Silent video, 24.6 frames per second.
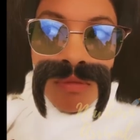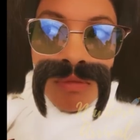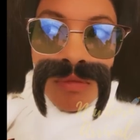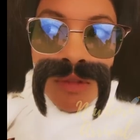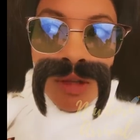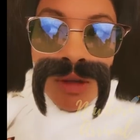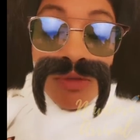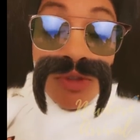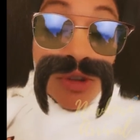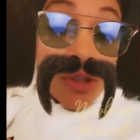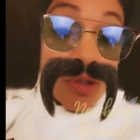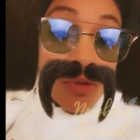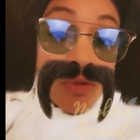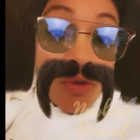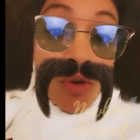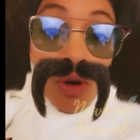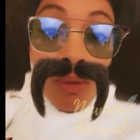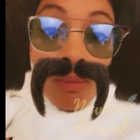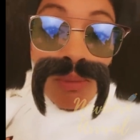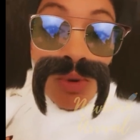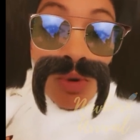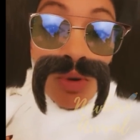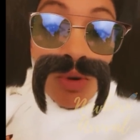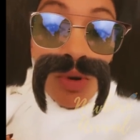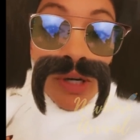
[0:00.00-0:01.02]
first of all, on
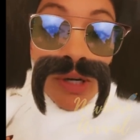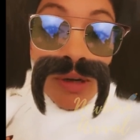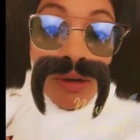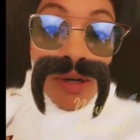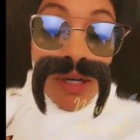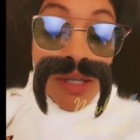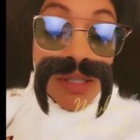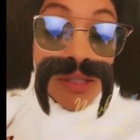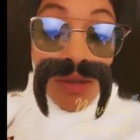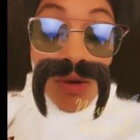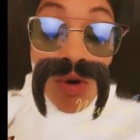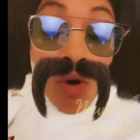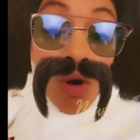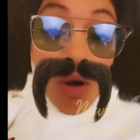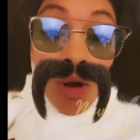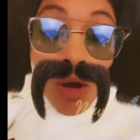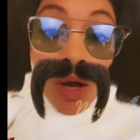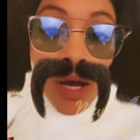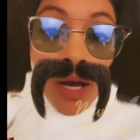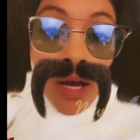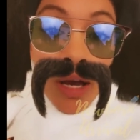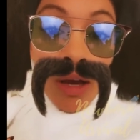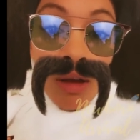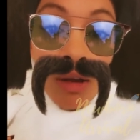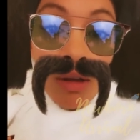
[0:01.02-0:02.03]
board is all
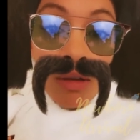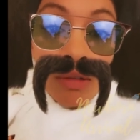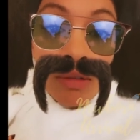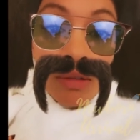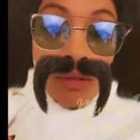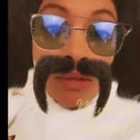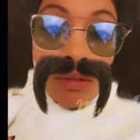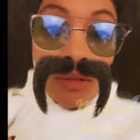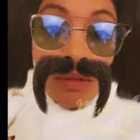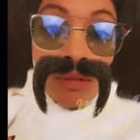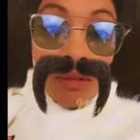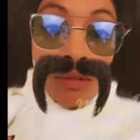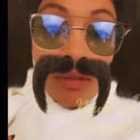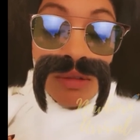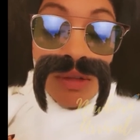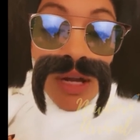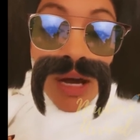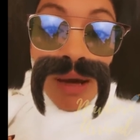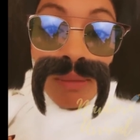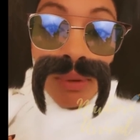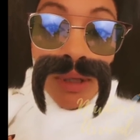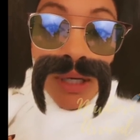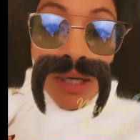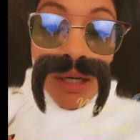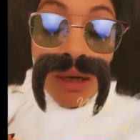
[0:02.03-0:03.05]
hell not
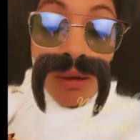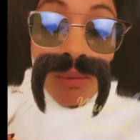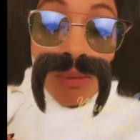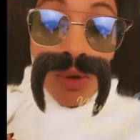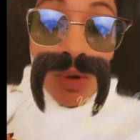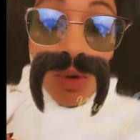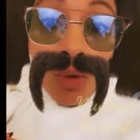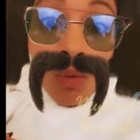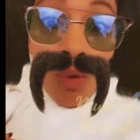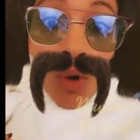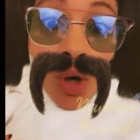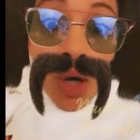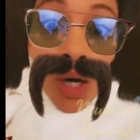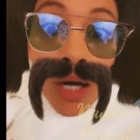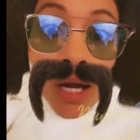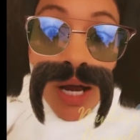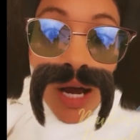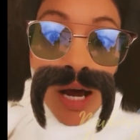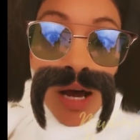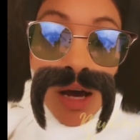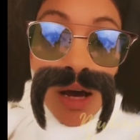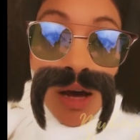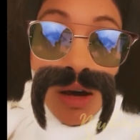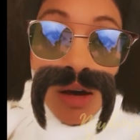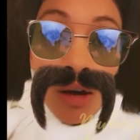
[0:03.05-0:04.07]
being able to work
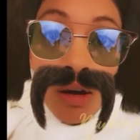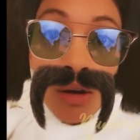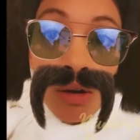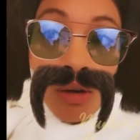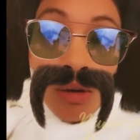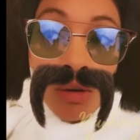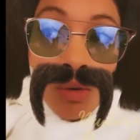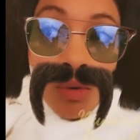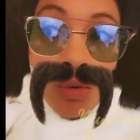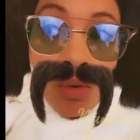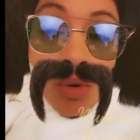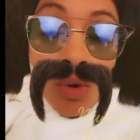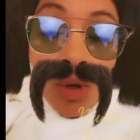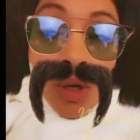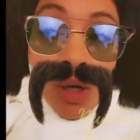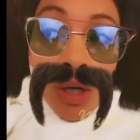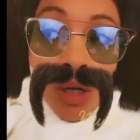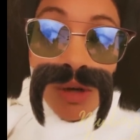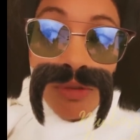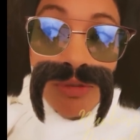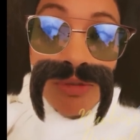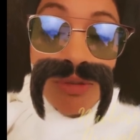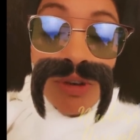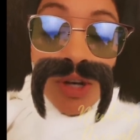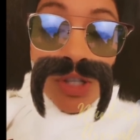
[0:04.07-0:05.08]
out or
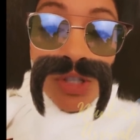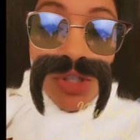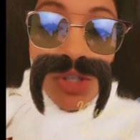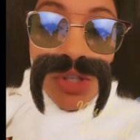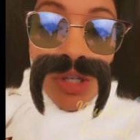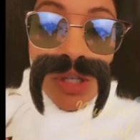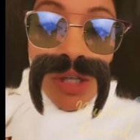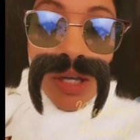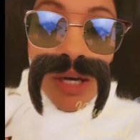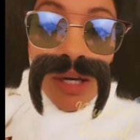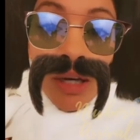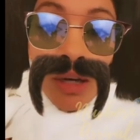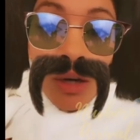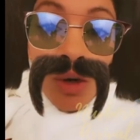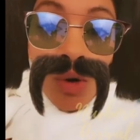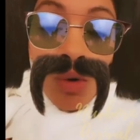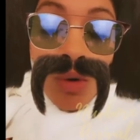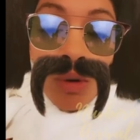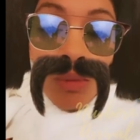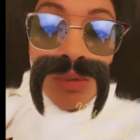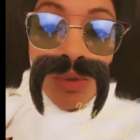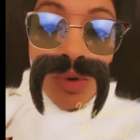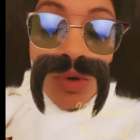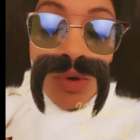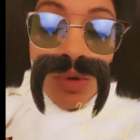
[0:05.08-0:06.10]
function like a
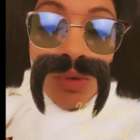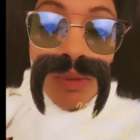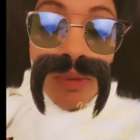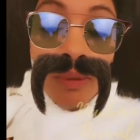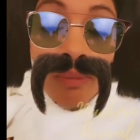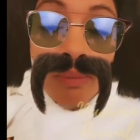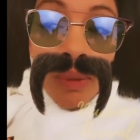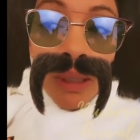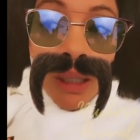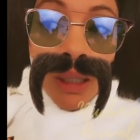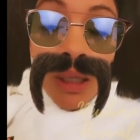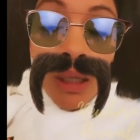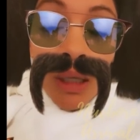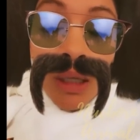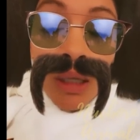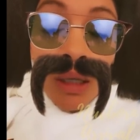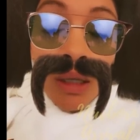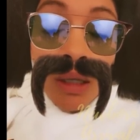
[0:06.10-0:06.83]
normal human being